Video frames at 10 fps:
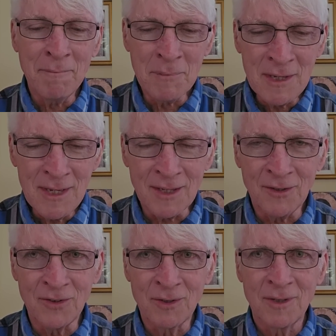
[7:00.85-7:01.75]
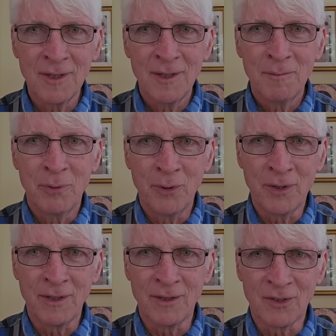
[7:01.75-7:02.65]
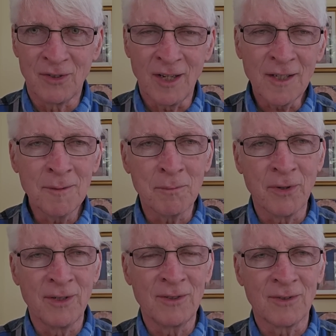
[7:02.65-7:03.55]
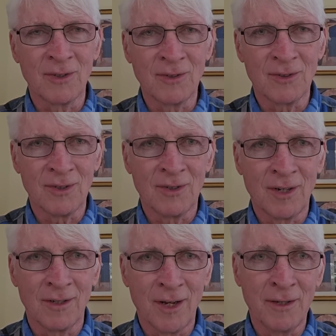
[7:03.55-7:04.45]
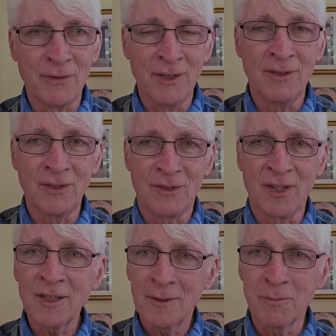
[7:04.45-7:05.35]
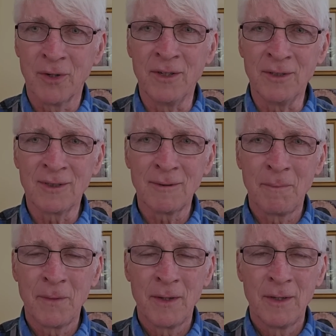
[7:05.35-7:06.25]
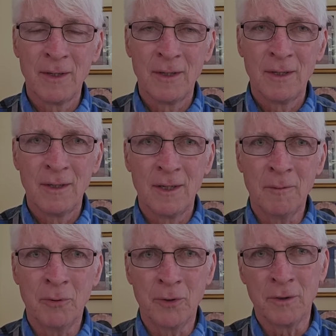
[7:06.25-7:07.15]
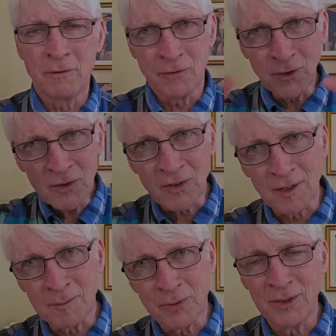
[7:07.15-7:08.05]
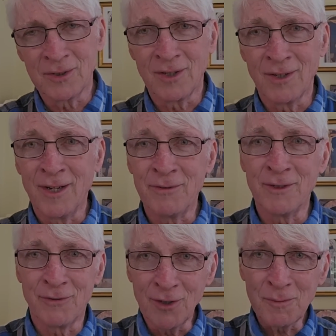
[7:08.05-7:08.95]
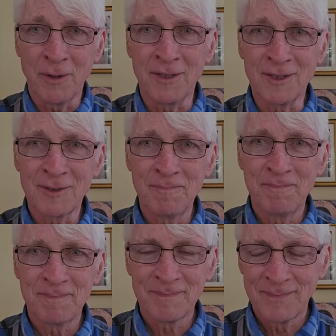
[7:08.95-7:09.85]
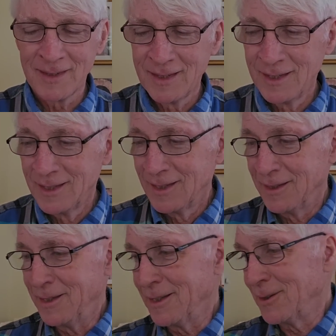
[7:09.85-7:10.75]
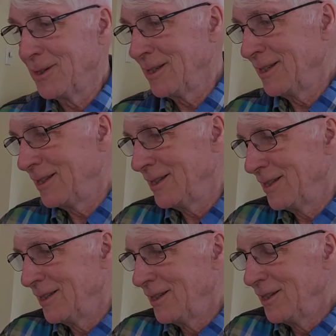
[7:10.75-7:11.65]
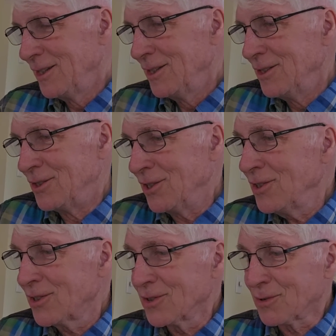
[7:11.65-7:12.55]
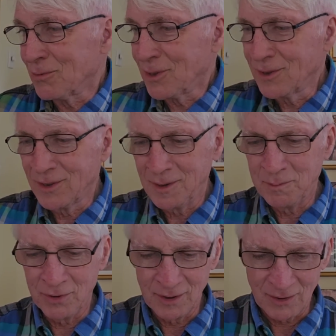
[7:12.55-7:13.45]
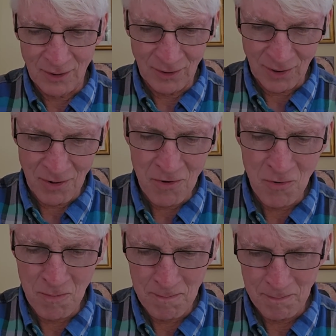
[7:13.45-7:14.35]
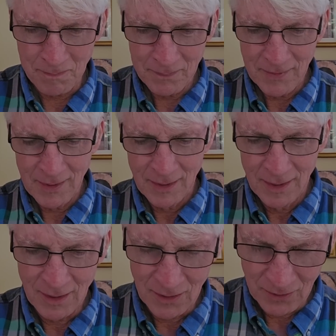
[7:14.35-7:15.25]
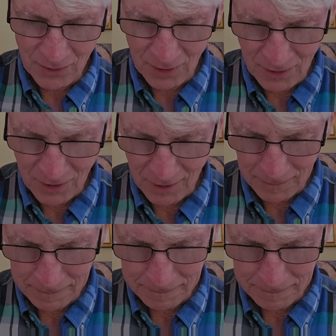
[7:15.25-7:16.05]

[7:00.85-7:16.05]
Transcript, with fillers: means putting the second place things in our life in the second place, and putting the first thing place in our life in the first place. Now, Jesus really brings this home in his teaching.